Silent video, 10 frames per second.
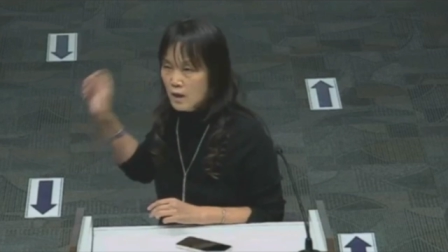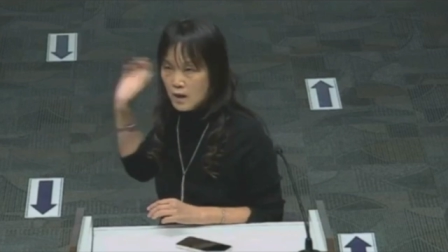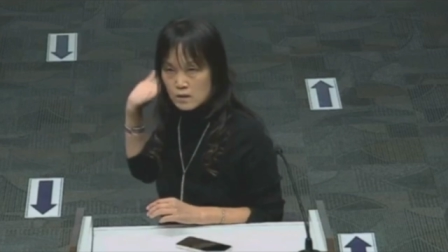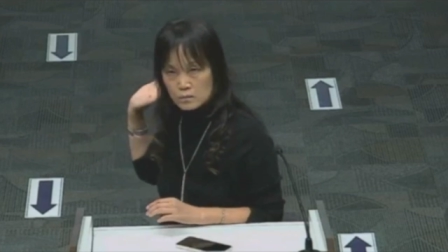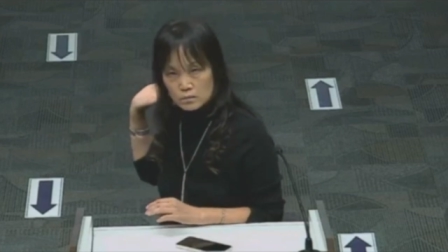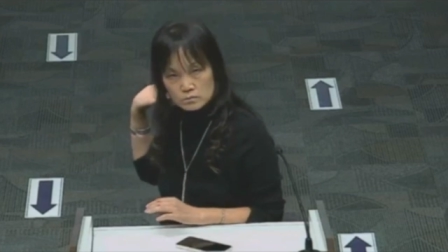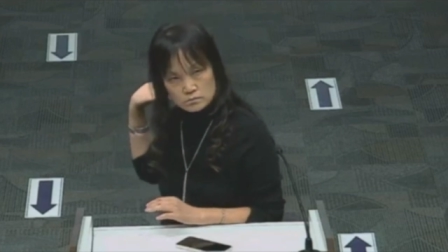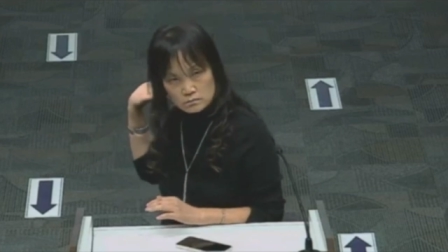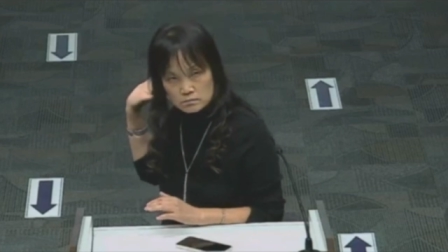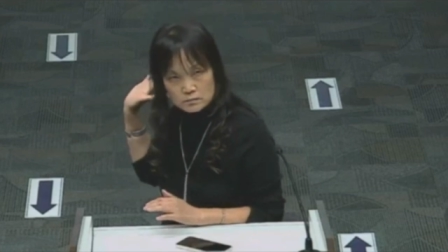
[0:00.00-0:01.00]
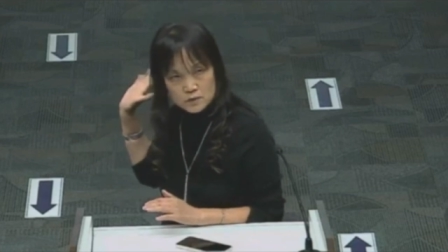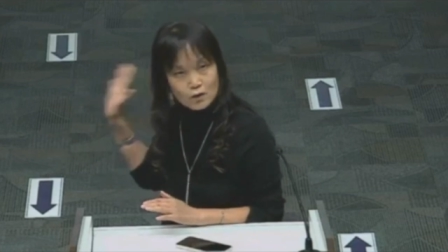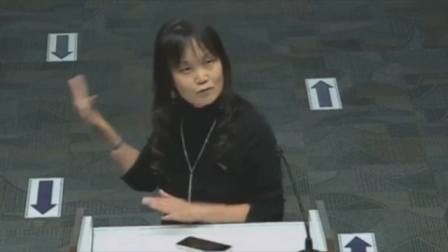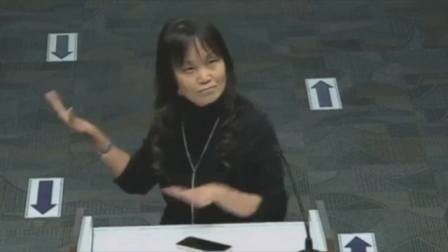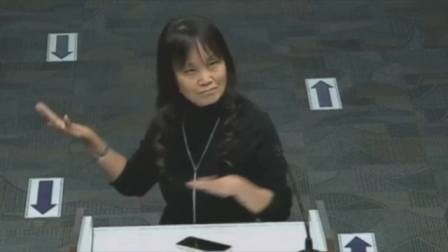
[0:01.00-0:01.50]
I don't, you
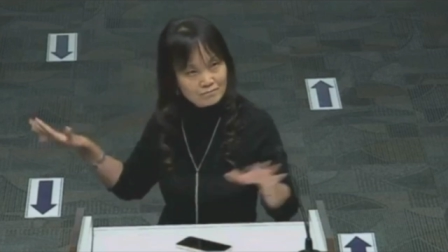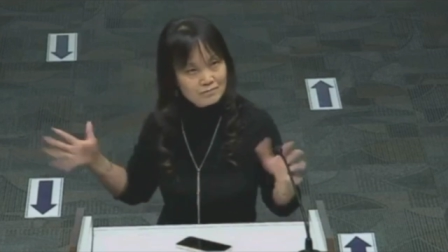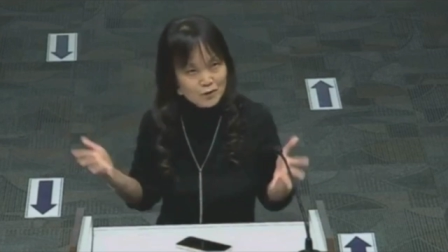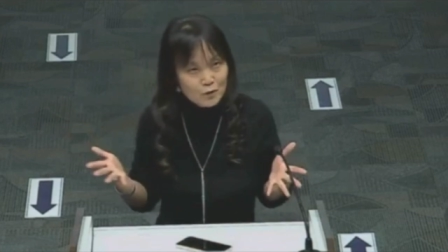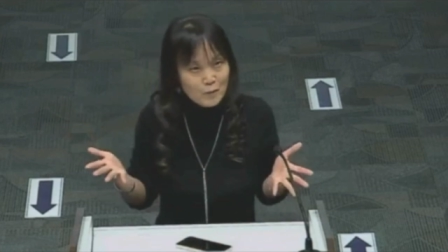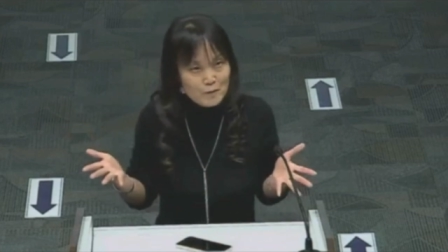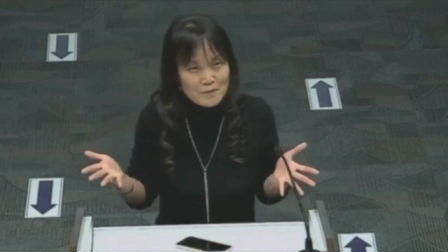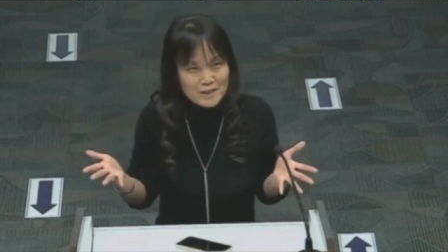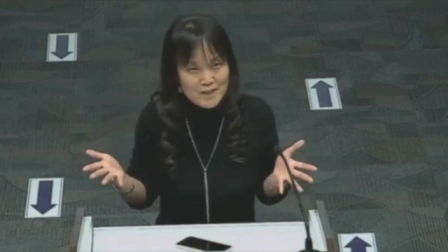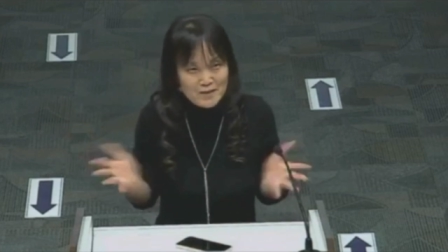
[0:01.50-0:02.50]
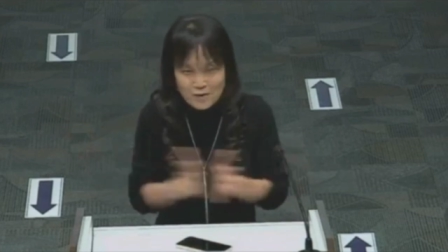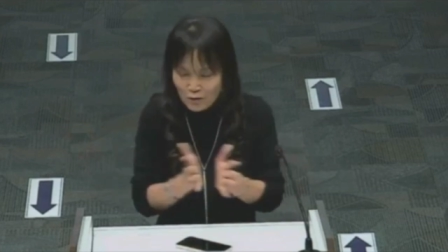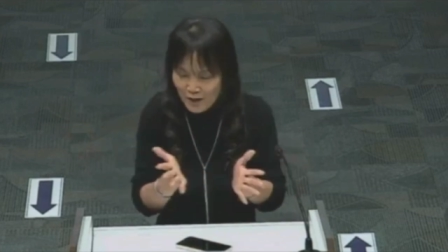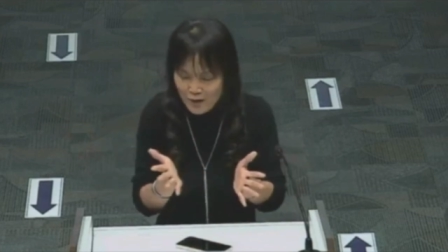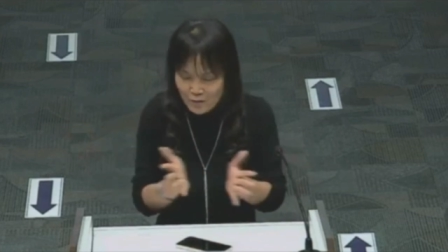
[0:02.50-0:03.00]
know, do you know what I'm saying?
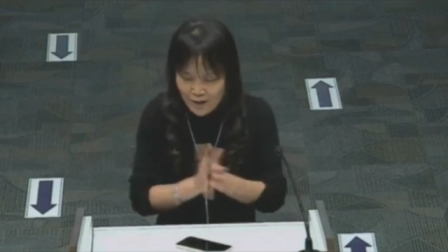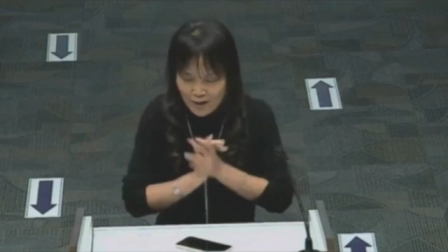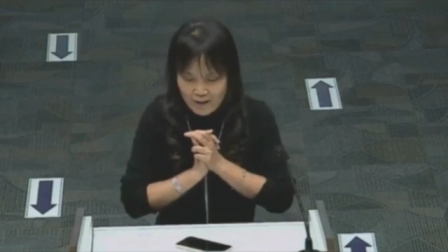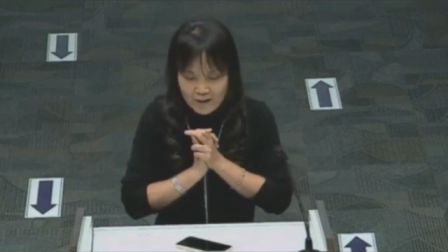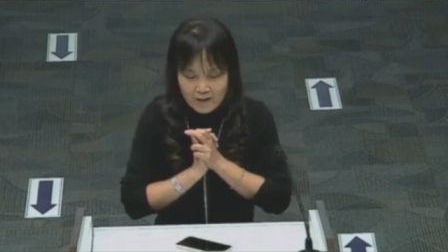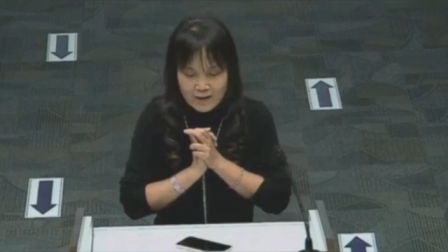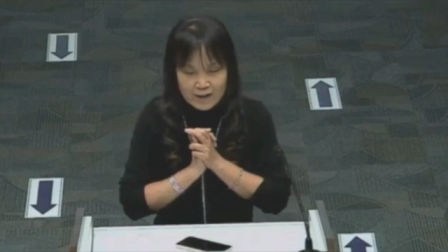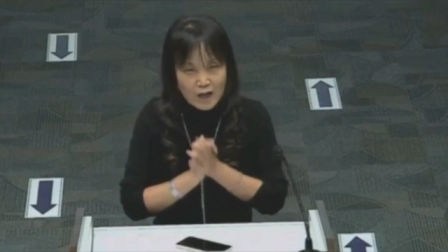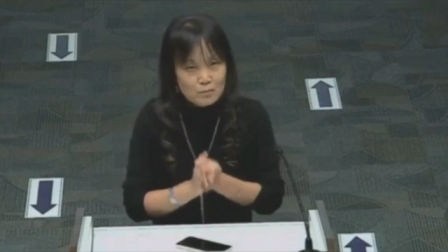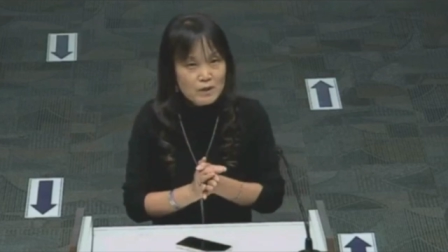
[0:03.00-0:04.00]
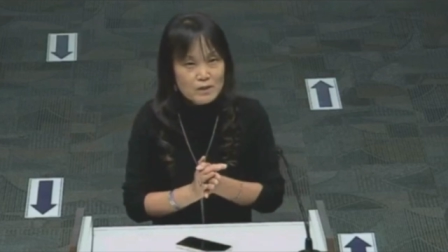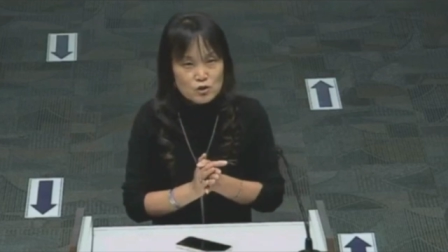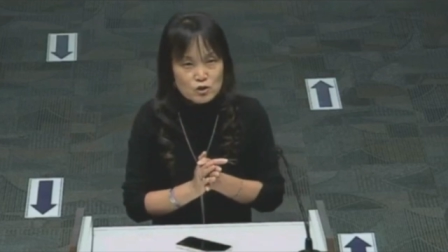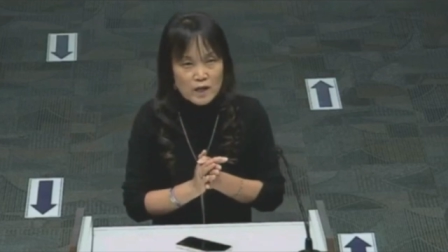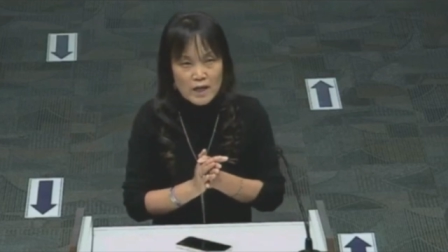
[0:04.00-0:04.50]
So anyway, God
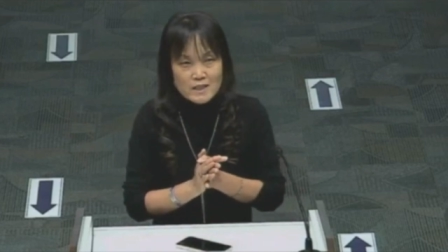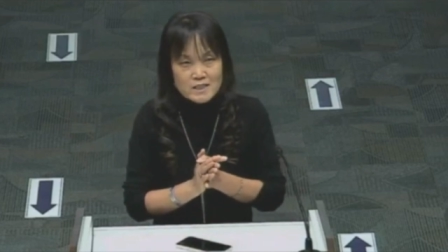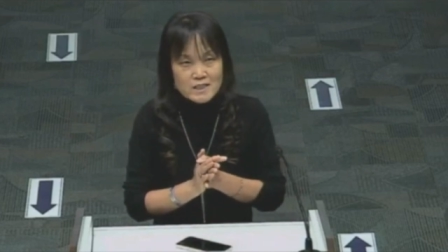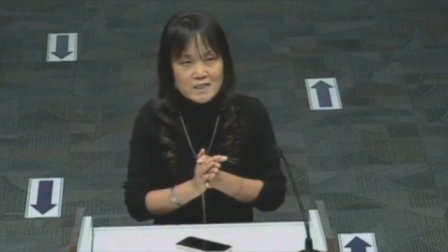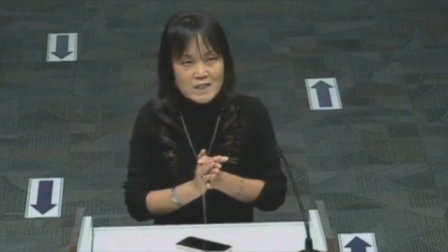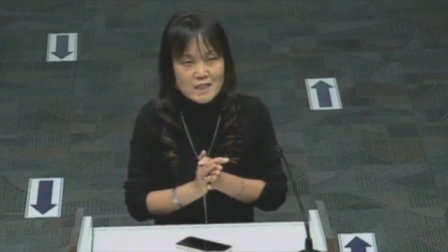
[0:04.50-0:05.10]
bless you guys.